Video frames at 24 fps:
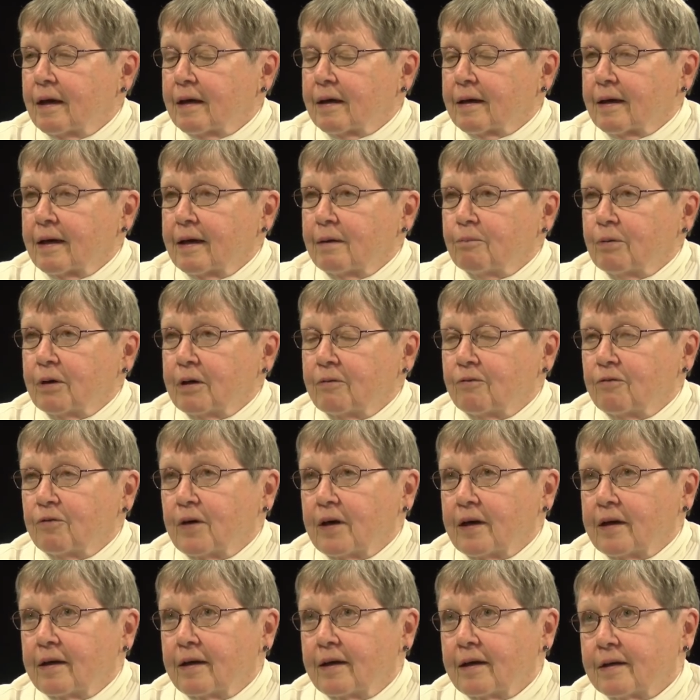campaign
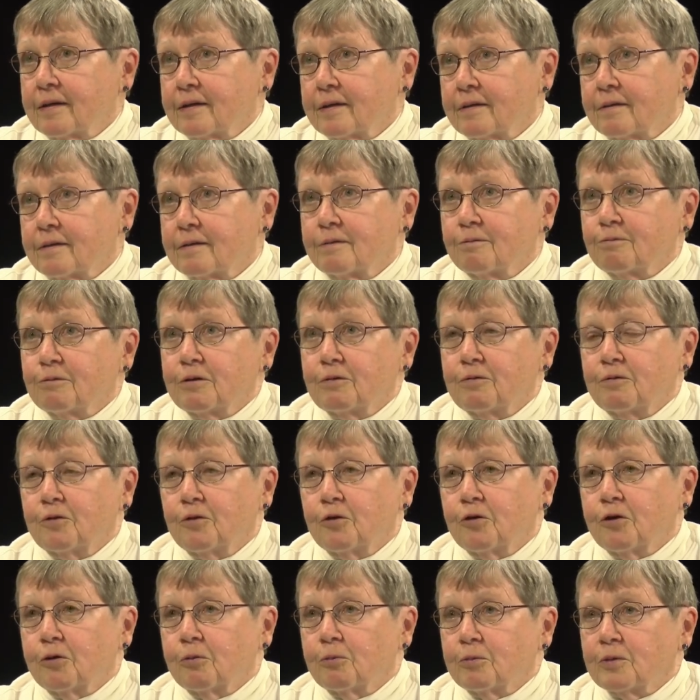finance
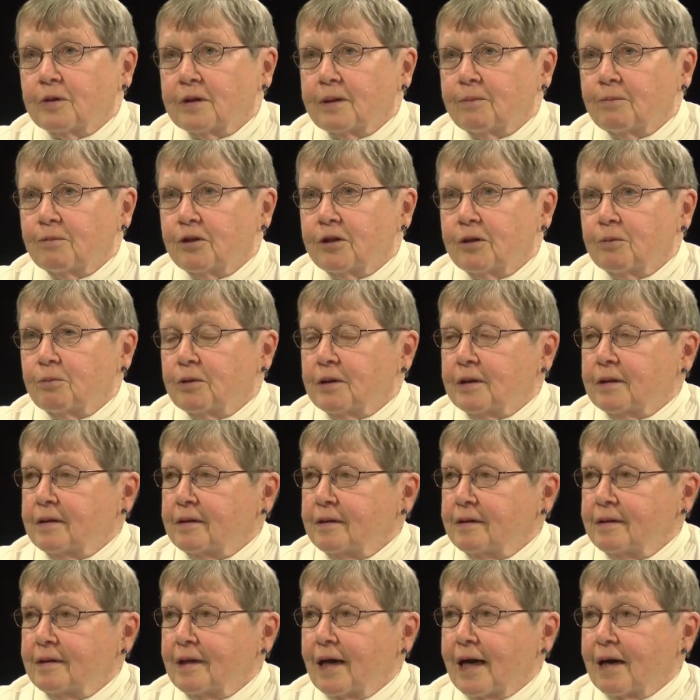reform seems to be
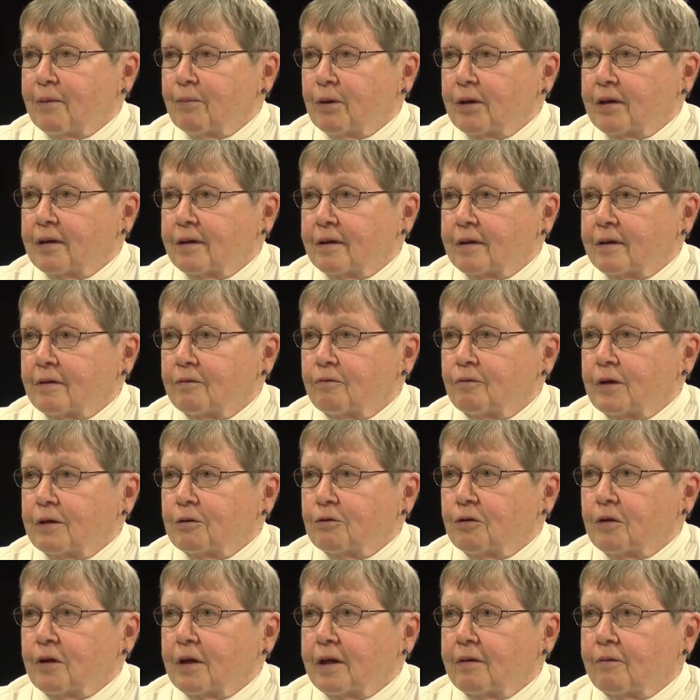stymied at the
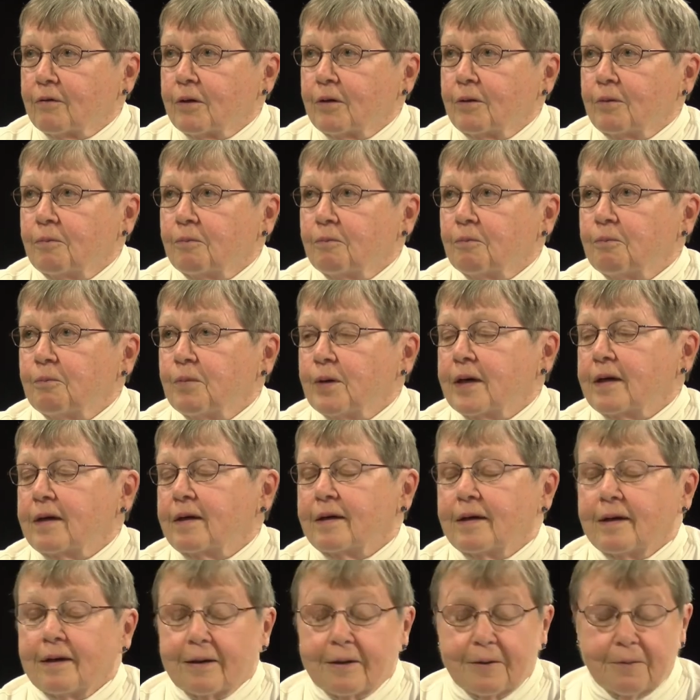federal level, but
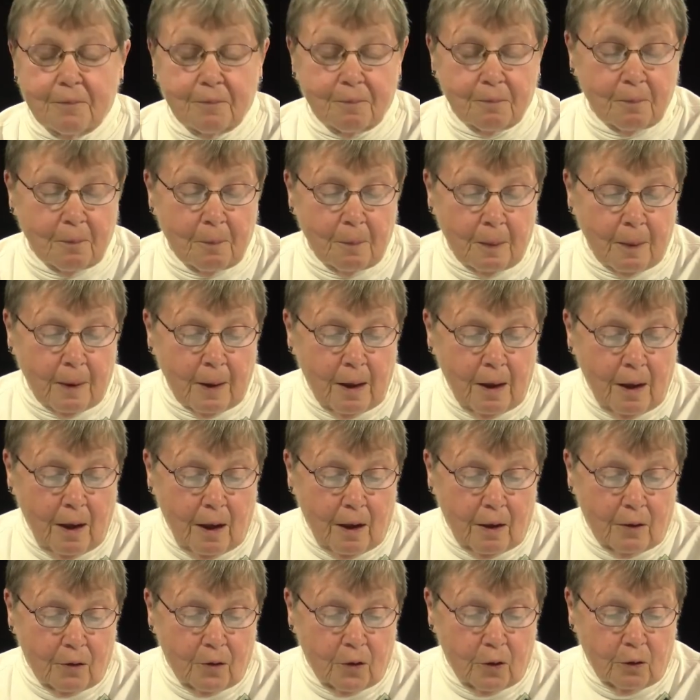uh,
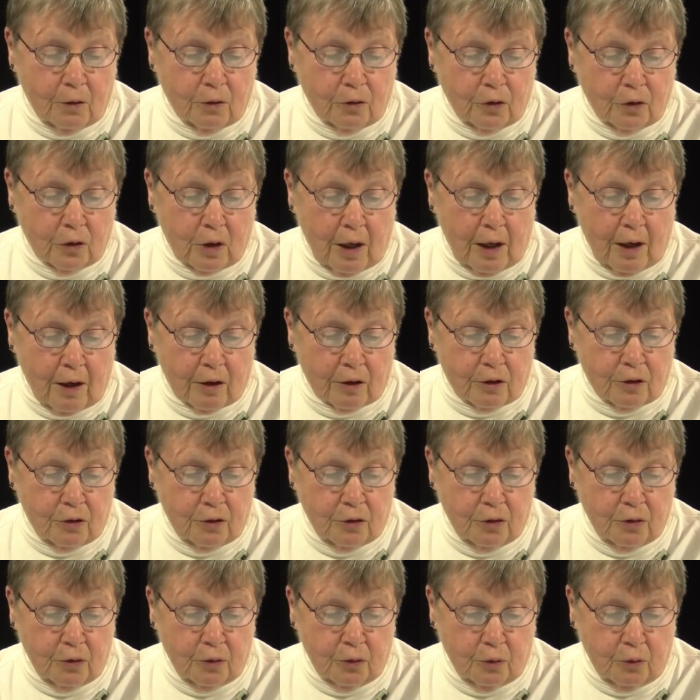those are
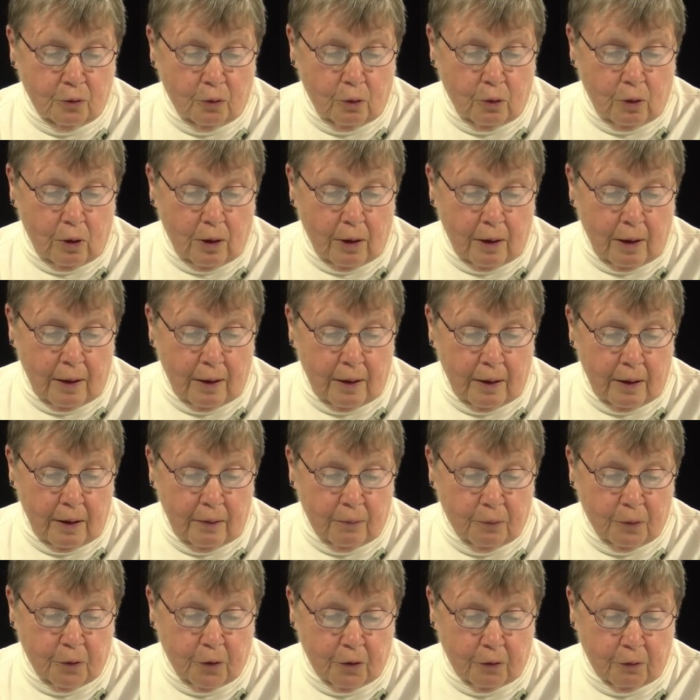two
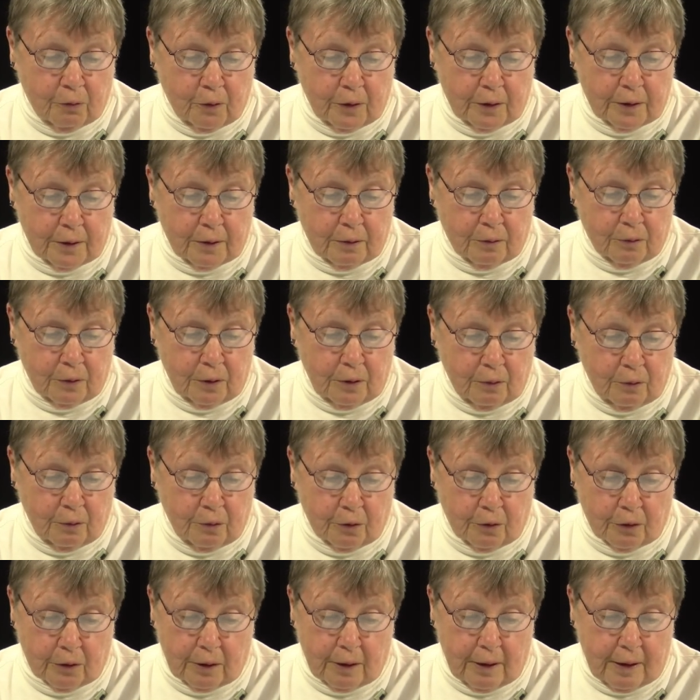important ones that we
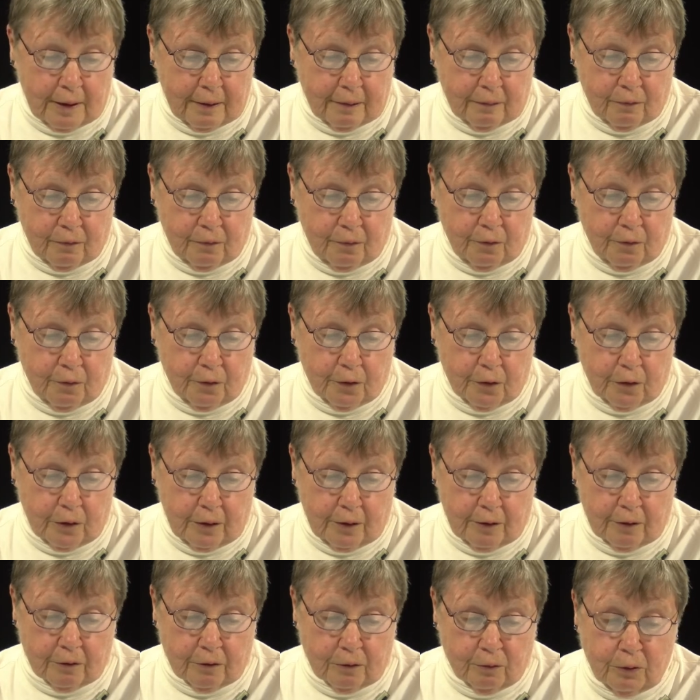worked on for
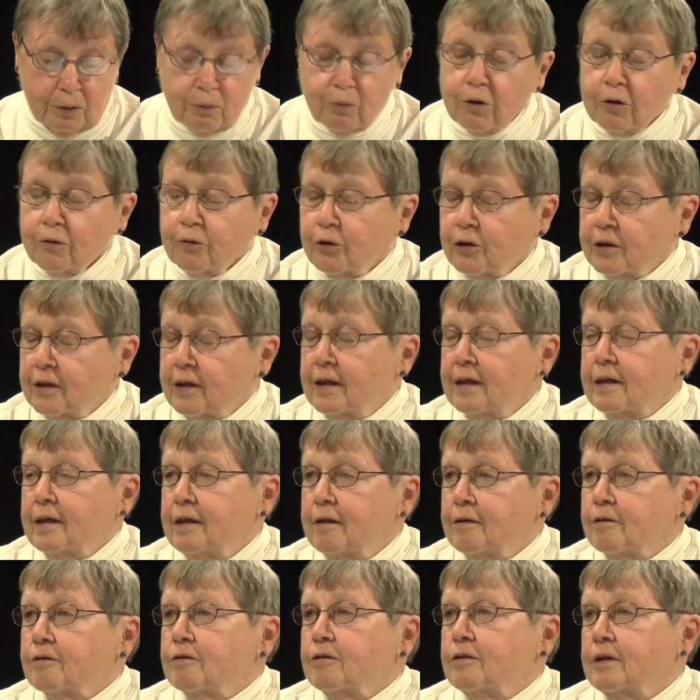years. We worked for 10
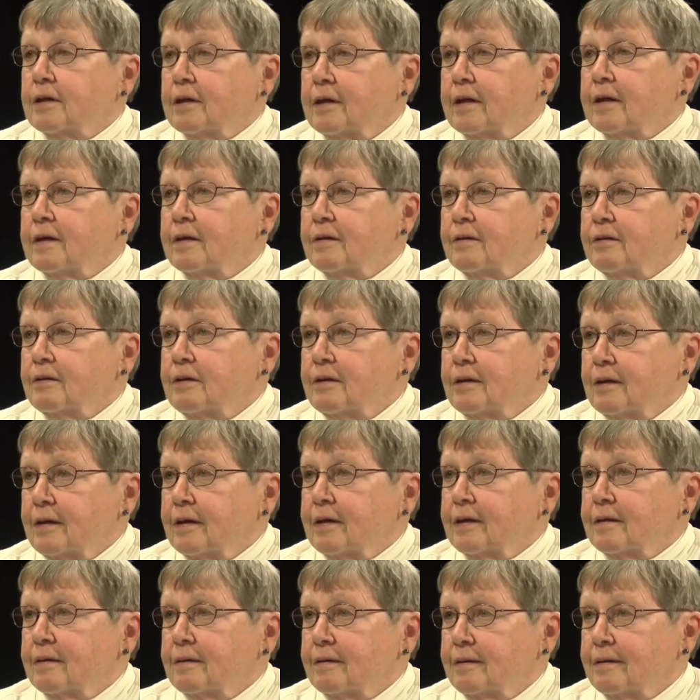years to get to
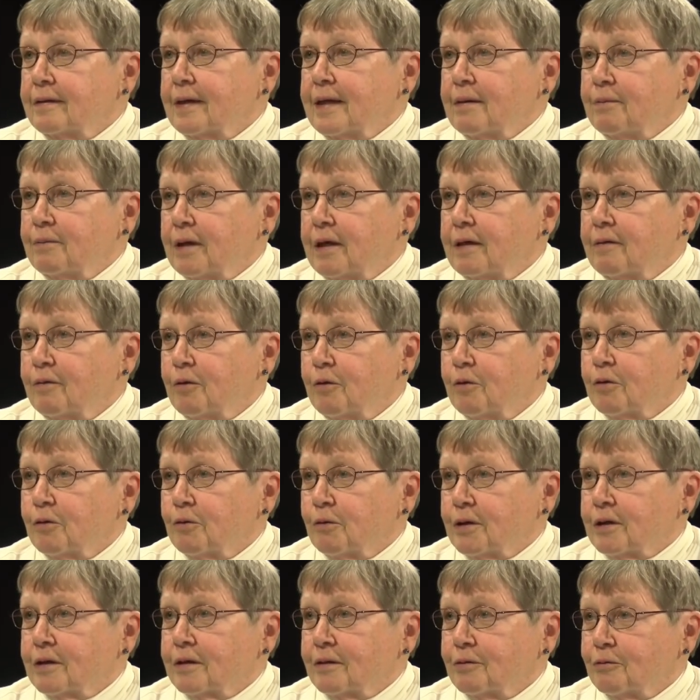get same day voter
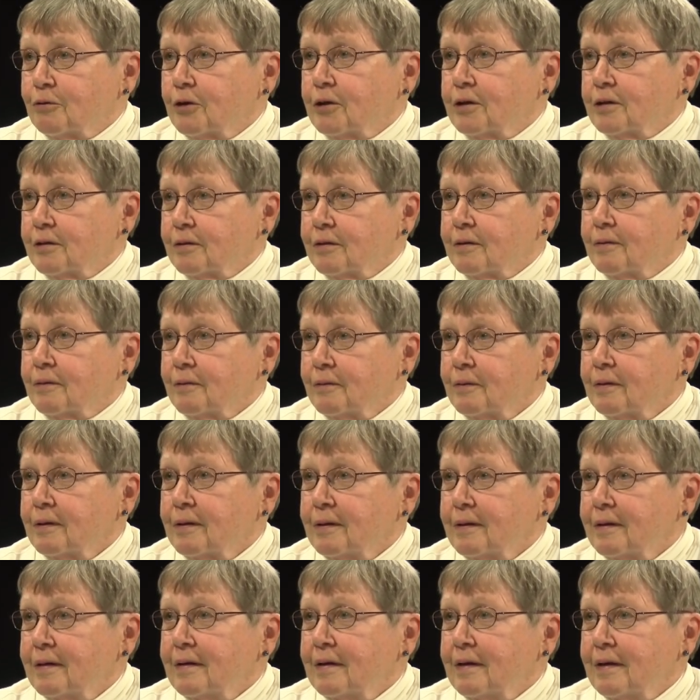registration.
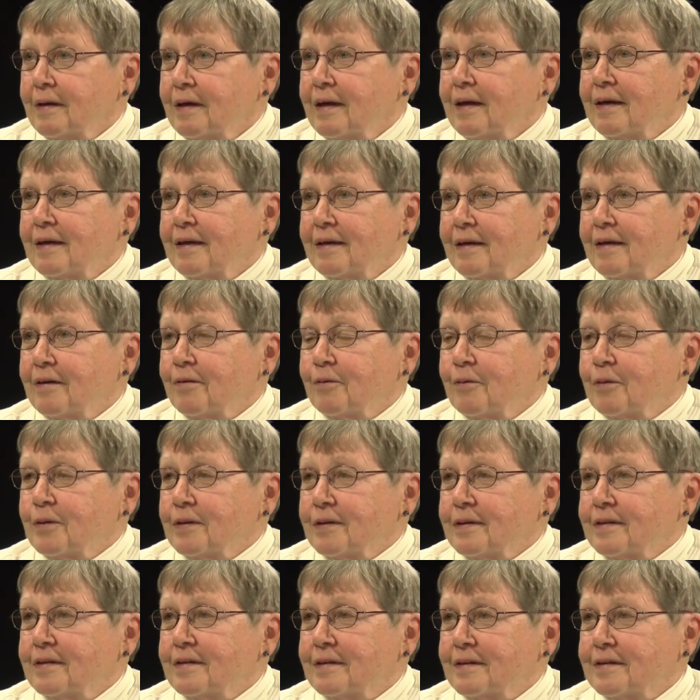And, and so,
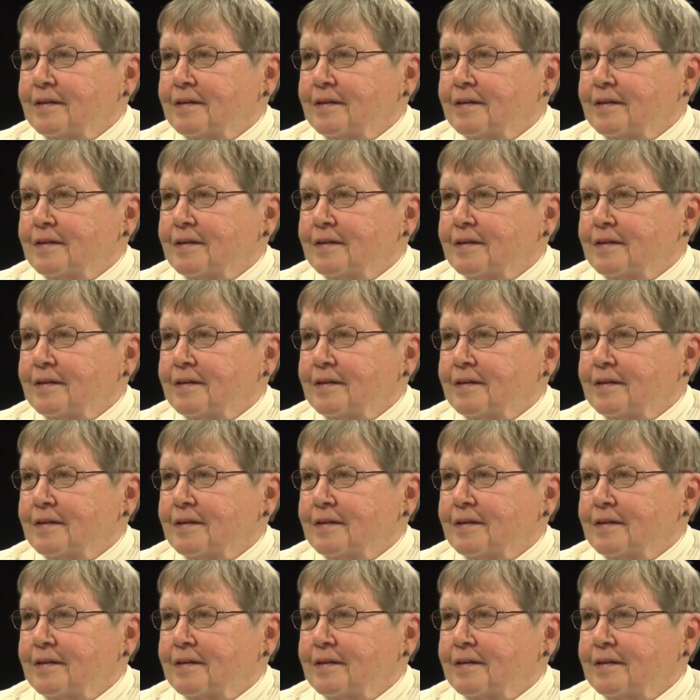can you